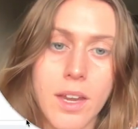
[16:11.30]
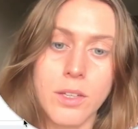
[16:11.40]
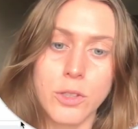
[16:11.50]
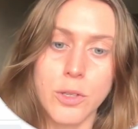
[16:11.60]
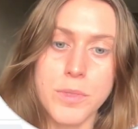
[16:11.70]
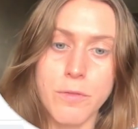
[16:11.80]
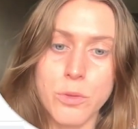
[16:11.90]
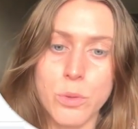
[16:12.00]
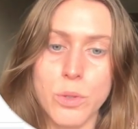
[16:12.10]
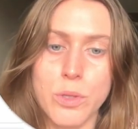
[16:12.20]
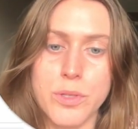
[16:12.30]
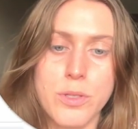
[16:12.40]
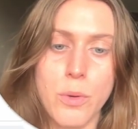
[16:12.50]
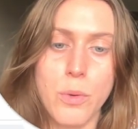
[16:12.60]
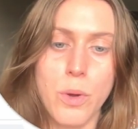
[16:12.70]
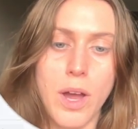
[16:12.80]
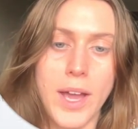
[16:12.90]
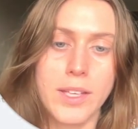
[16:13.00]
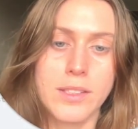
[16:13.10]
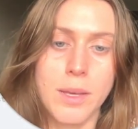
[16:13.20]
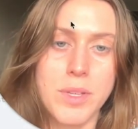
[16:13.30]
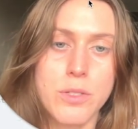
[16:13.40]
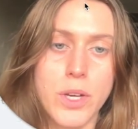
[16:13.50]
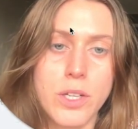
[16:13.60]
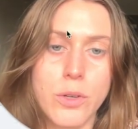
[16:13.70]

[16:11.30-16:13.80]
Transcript: in terms of tools, so I demonstrated